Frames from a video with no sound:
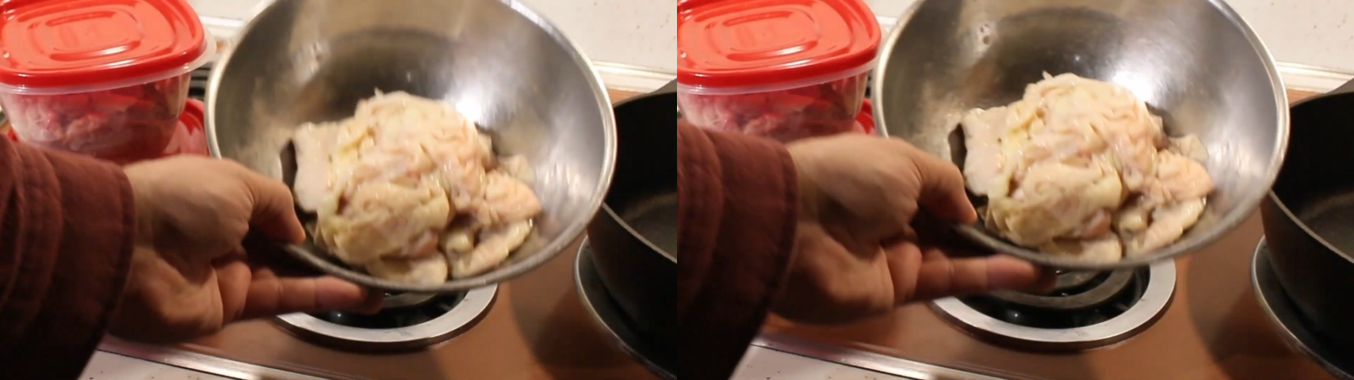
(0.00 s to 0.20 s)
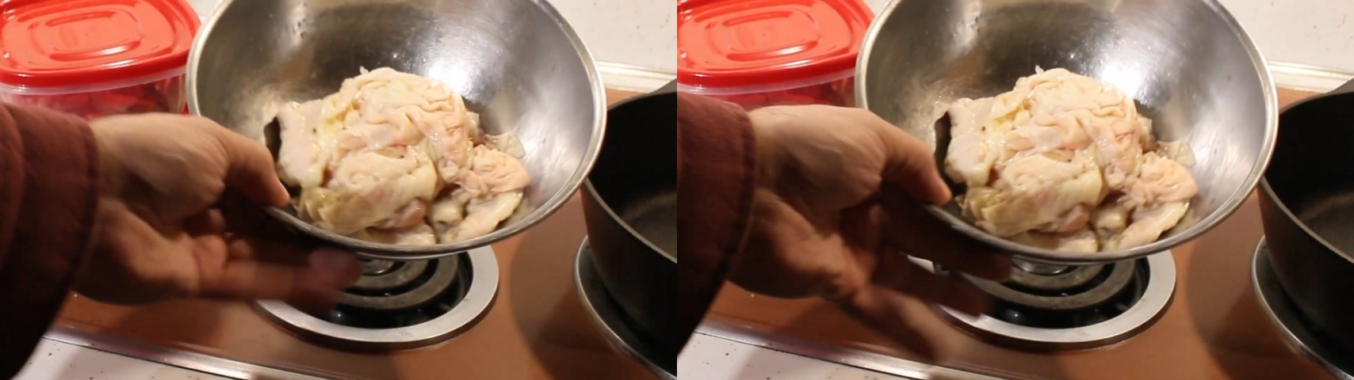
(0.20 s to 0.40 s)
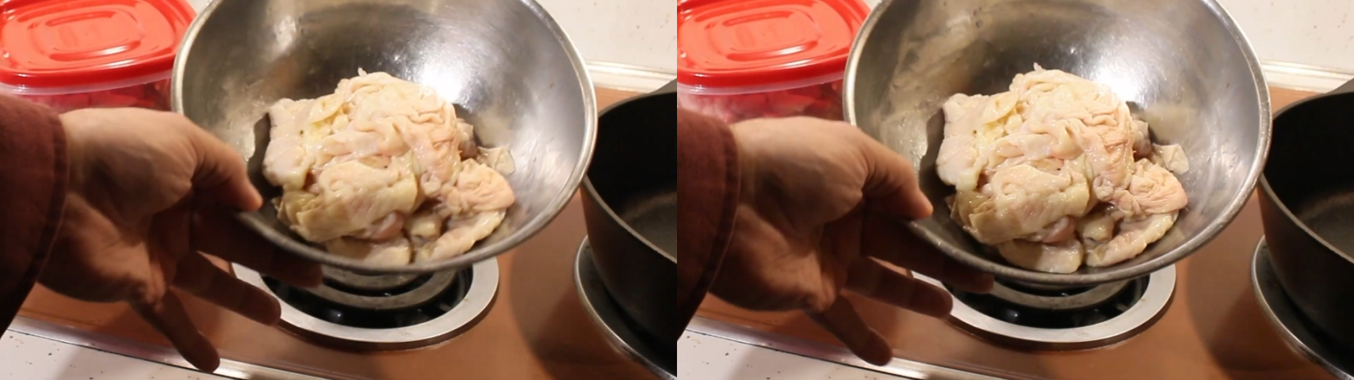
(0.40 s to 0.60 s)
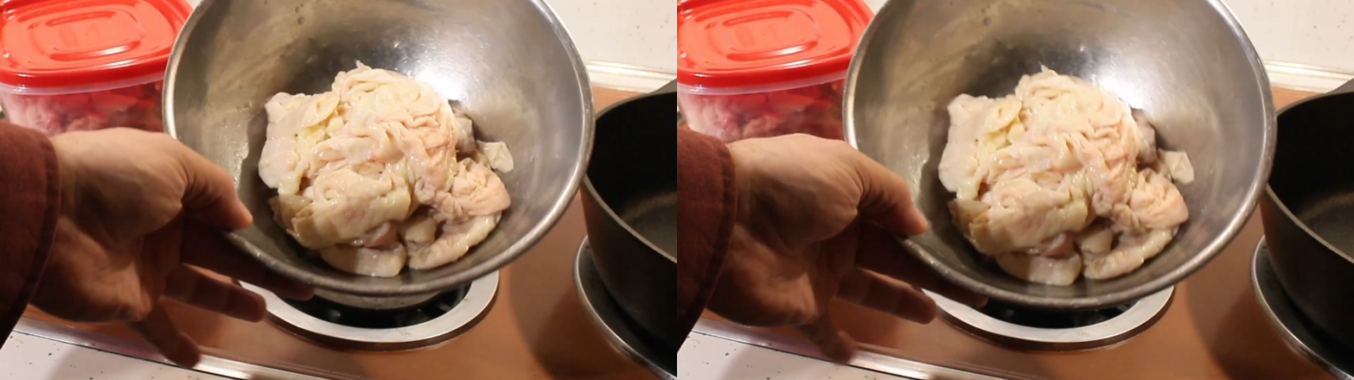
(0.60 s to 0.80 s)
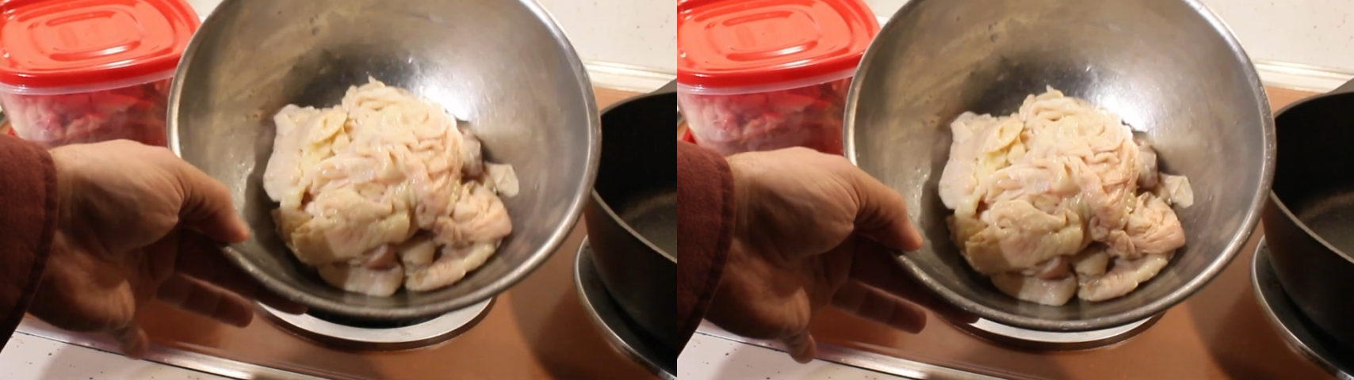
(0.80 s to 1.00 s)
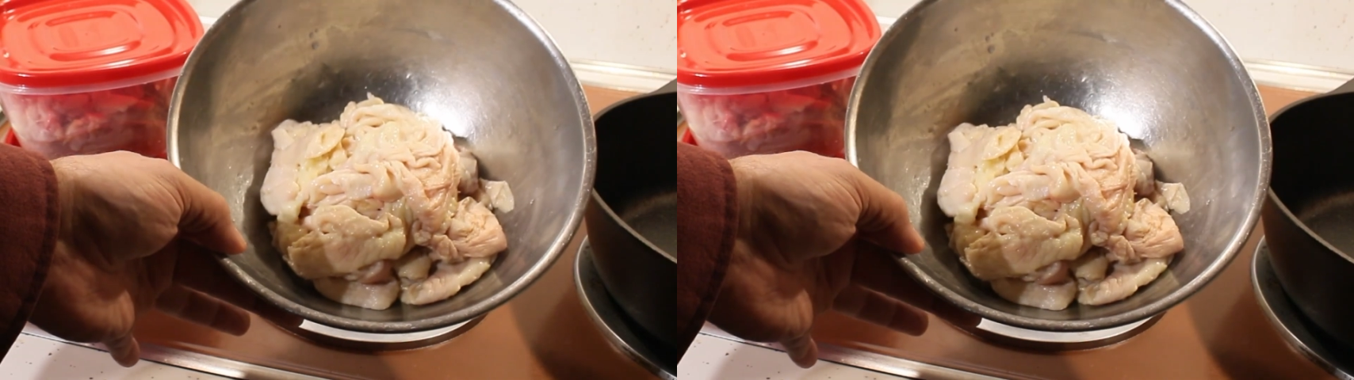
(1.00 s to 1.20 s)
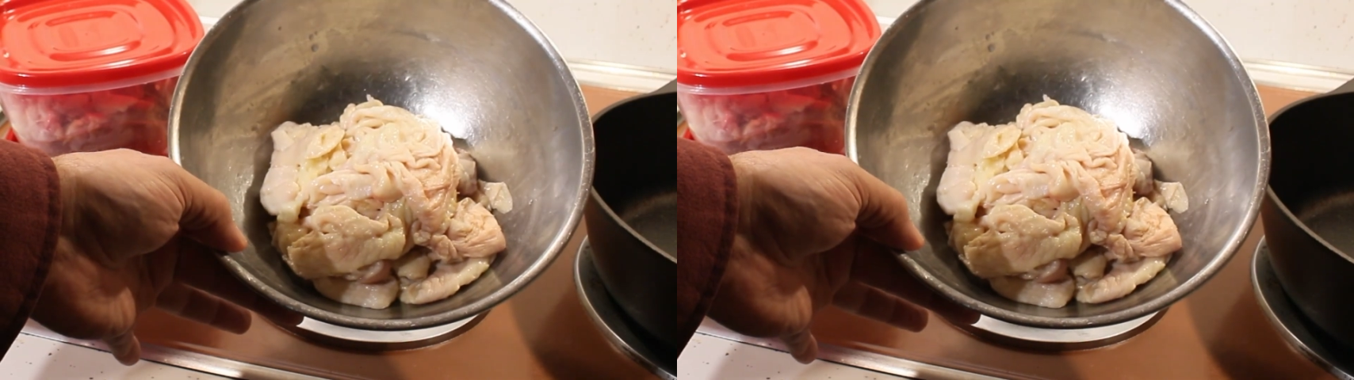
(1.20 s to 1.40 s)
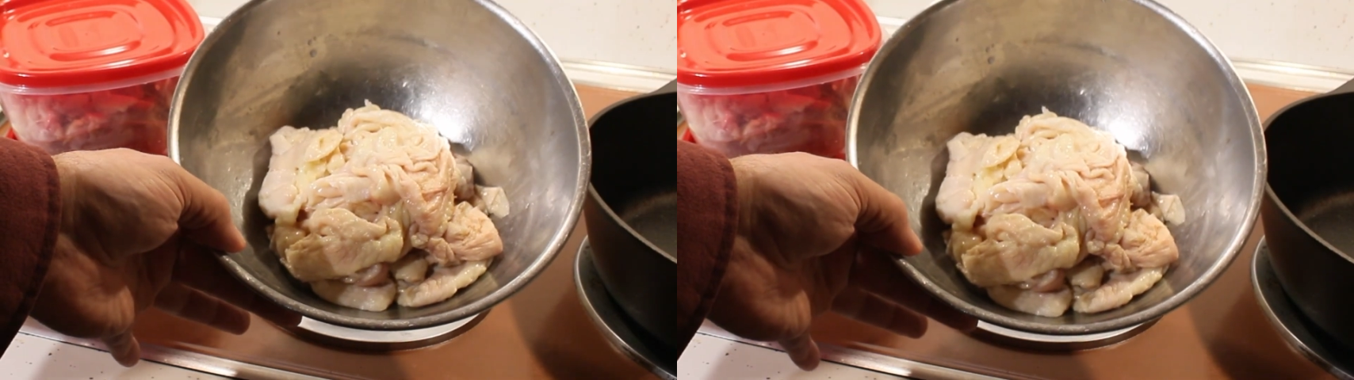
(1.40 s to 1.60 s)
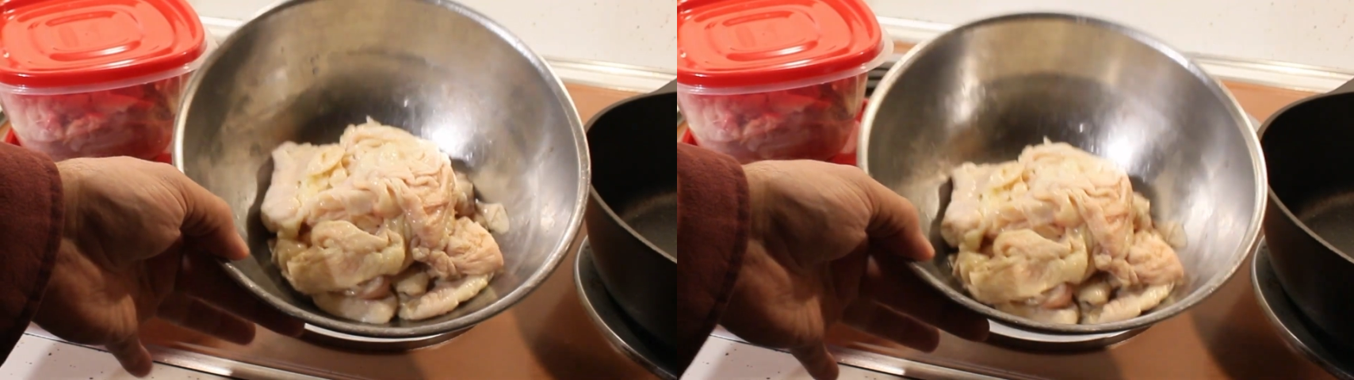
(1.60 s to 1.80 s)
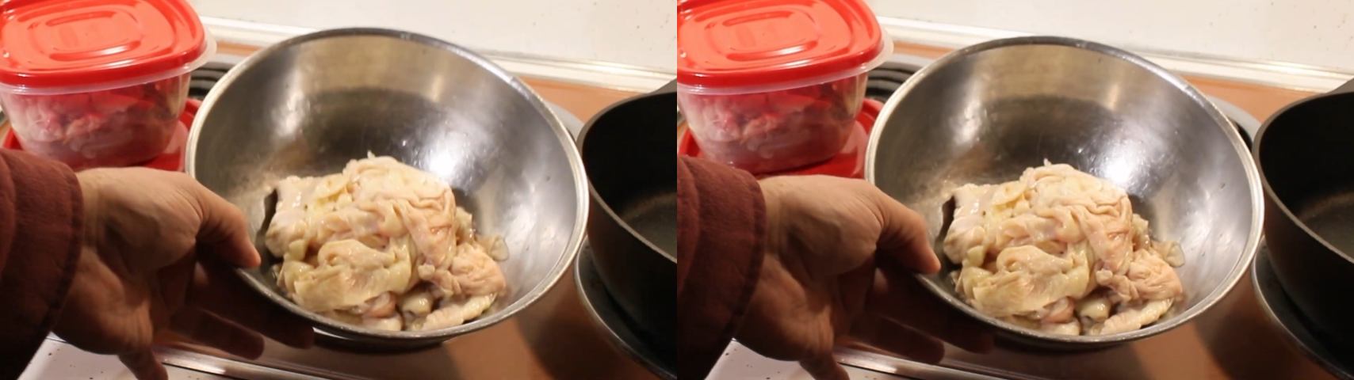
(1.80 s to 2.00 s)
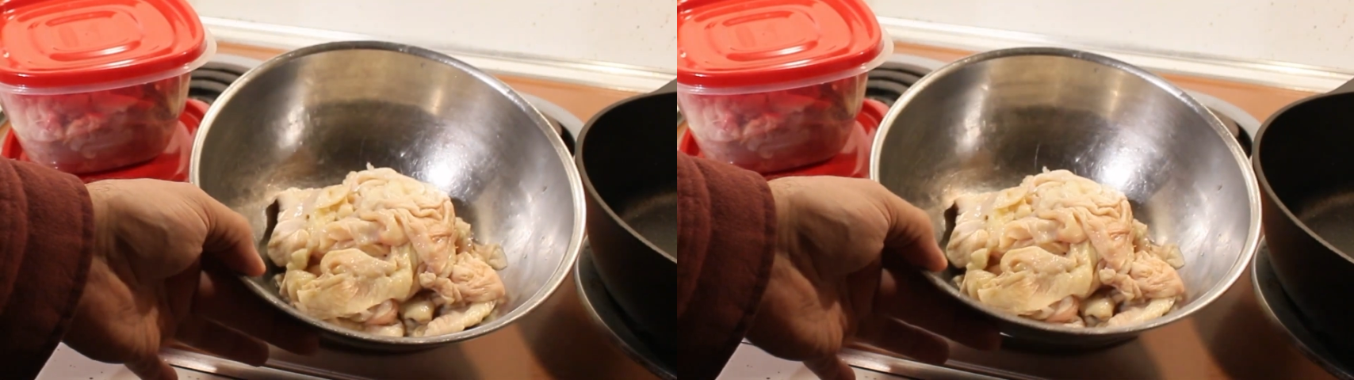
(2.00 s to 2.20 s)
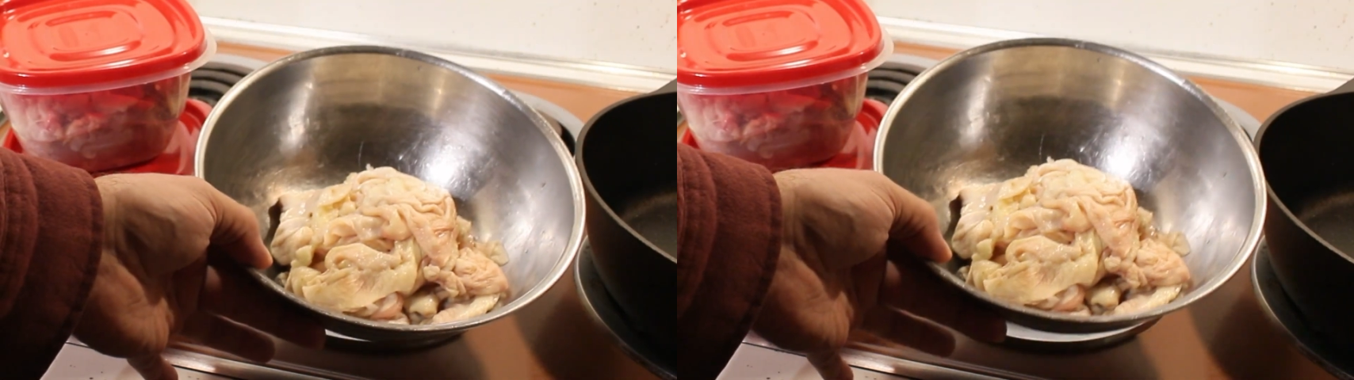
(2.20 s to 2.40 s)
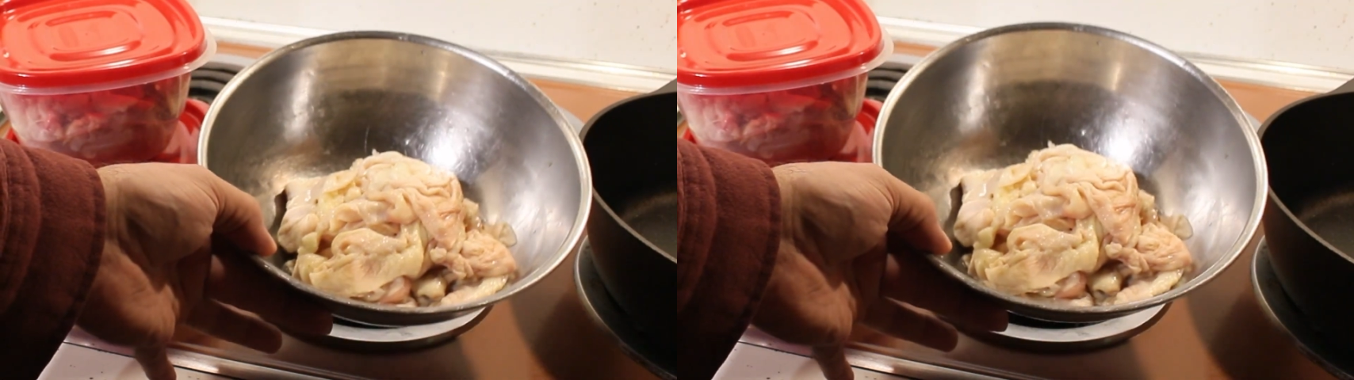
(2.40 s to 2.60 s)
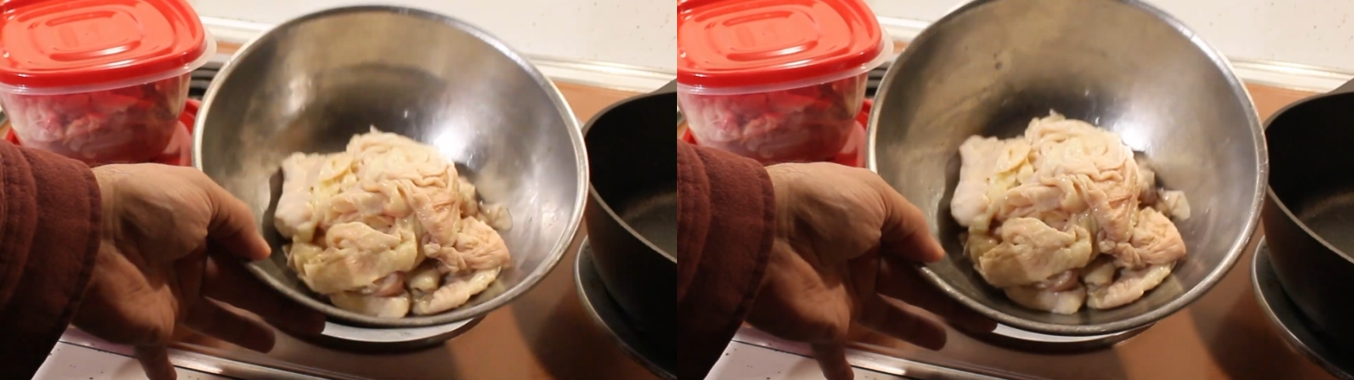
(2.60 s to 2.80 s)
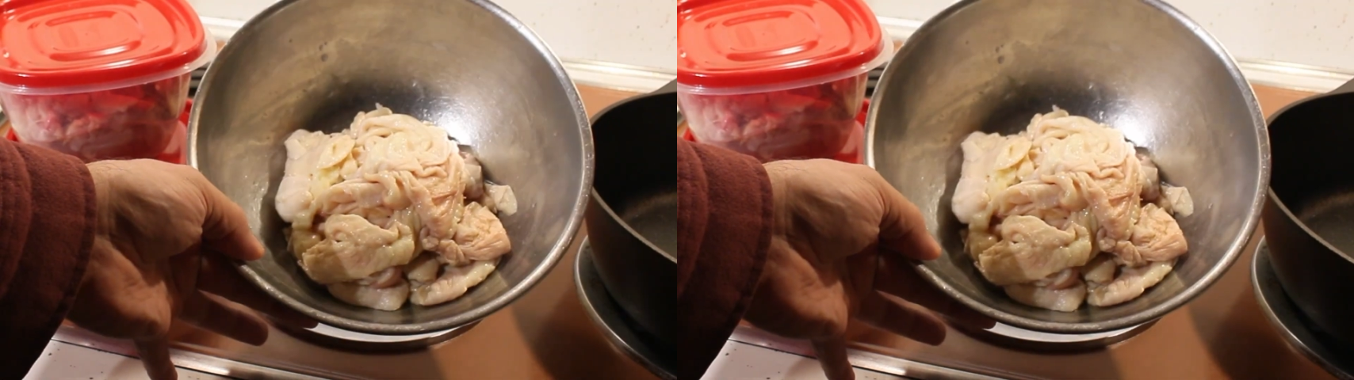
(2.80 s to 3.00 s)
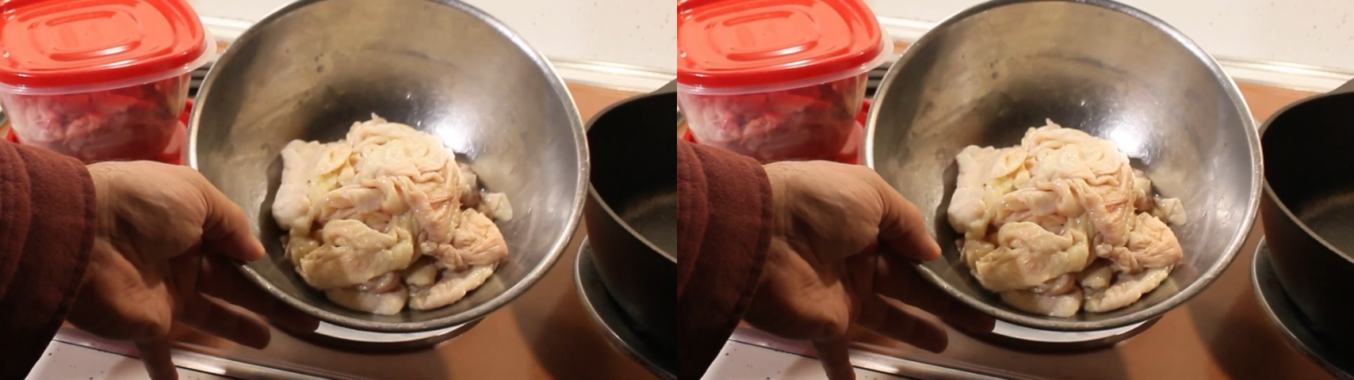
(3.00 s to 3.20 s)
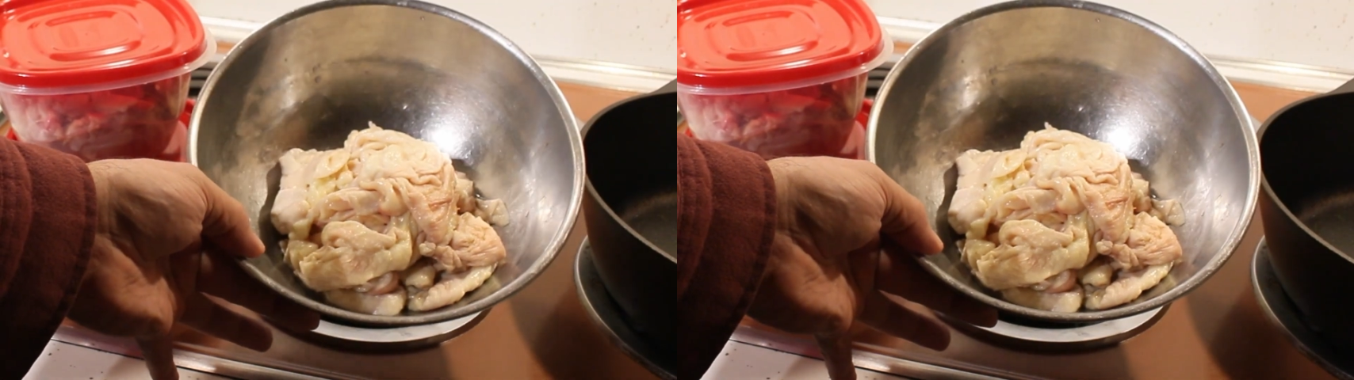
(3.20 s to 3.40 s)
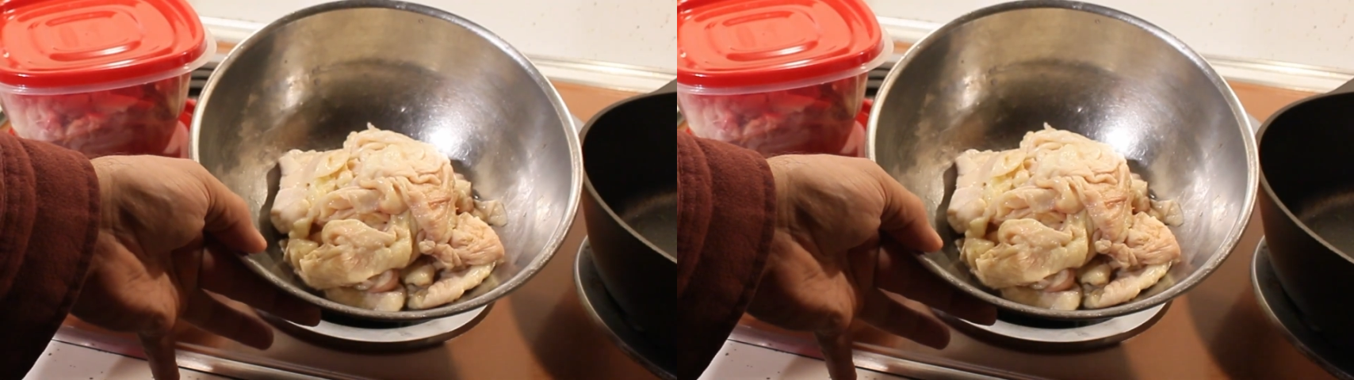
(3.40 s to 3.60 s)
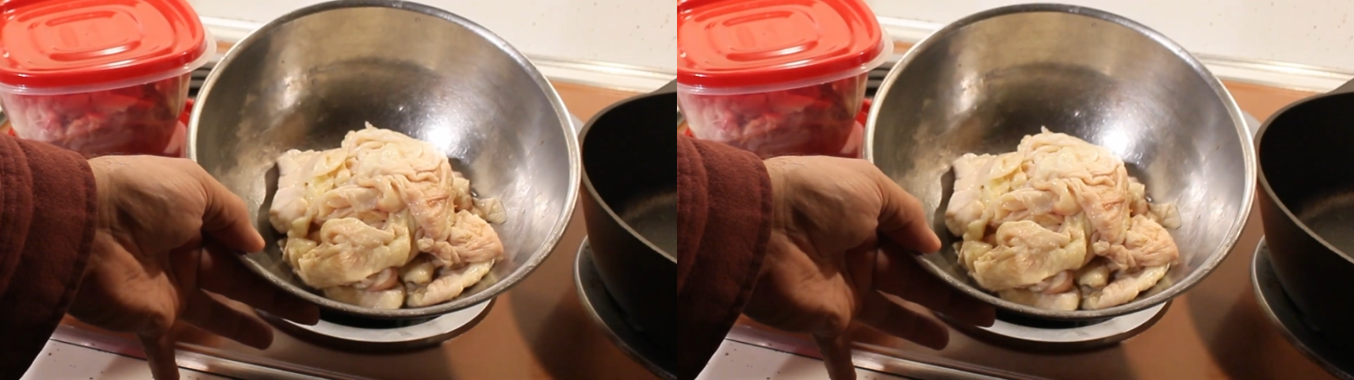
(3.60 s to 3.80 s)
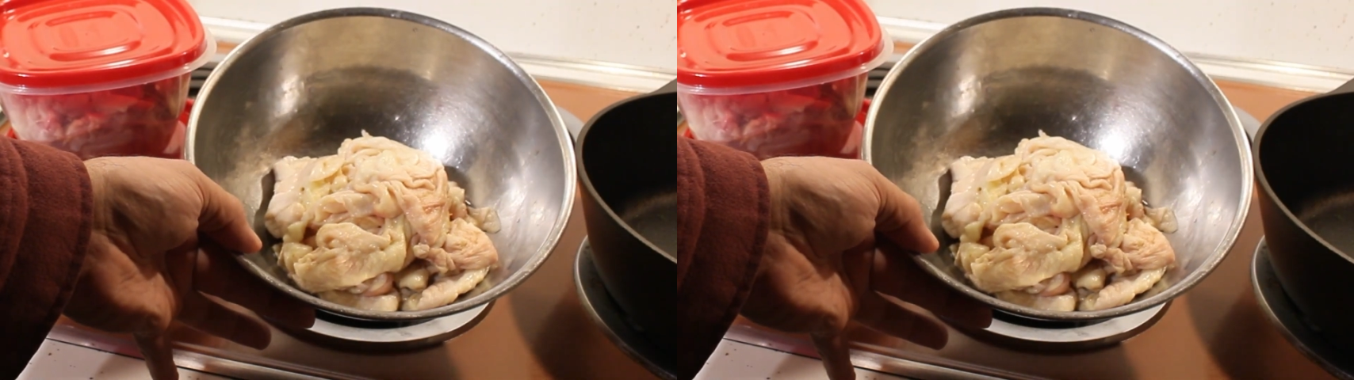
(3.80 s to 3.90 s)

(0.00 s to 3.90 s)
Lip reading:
[unreadable: no face in view]